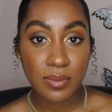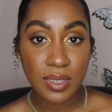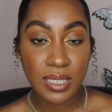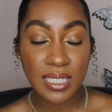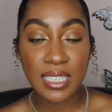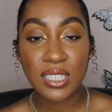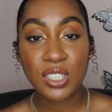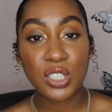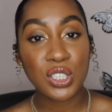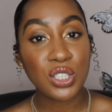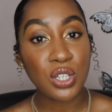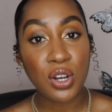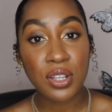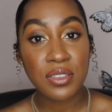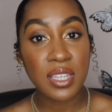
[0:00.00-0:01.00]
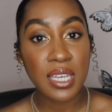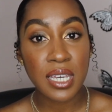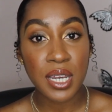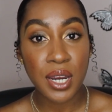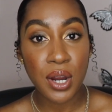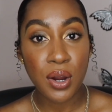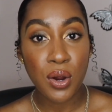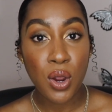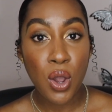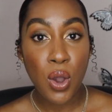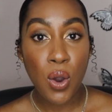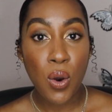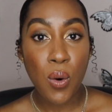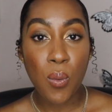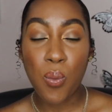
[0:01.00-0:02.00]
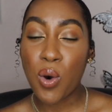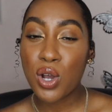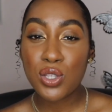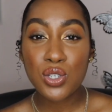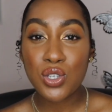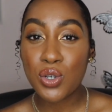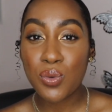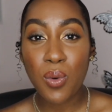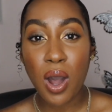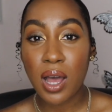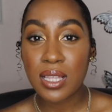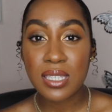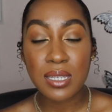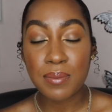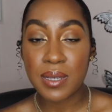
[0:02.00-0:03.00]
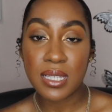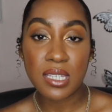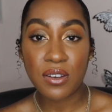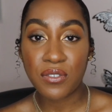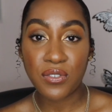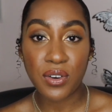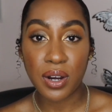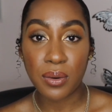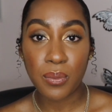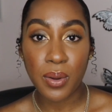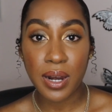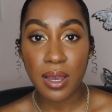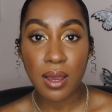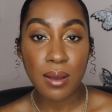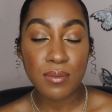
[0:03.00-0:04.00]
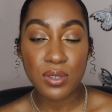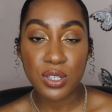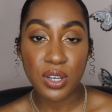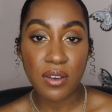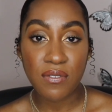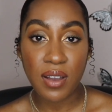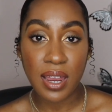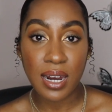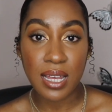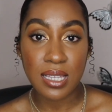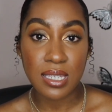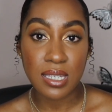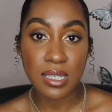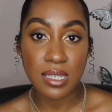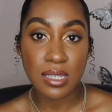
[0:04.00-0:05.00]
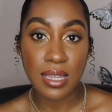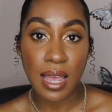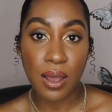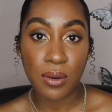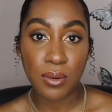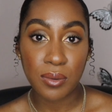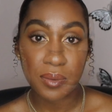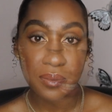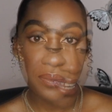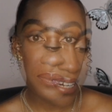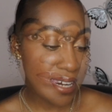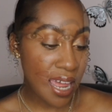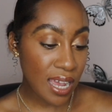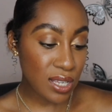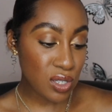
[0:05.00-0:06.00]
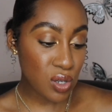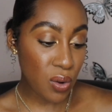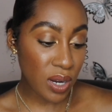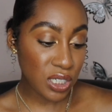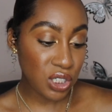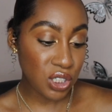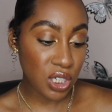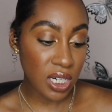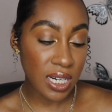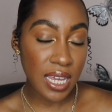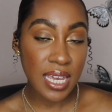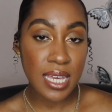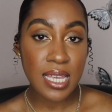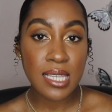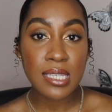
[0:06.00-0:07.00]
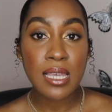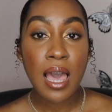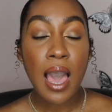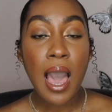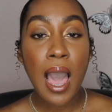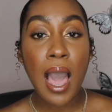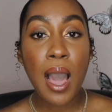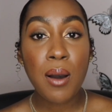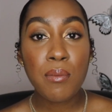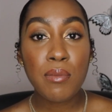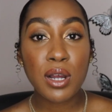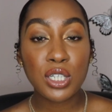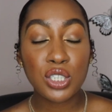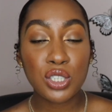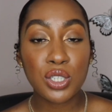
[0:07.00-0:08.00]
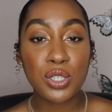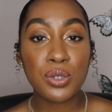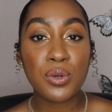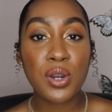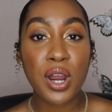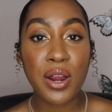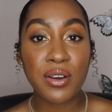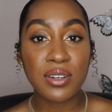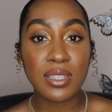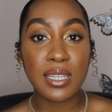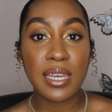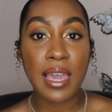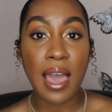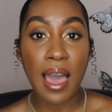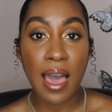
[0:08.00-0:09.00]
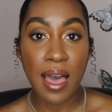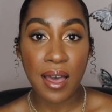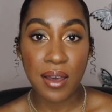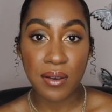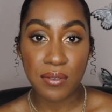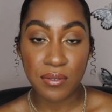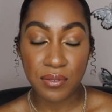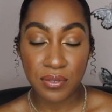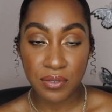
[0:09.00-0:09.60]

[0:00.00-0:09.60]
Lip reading: Since the start of the year, what do you want to be different when it comes to your finances now? The next question is, how much do you currently have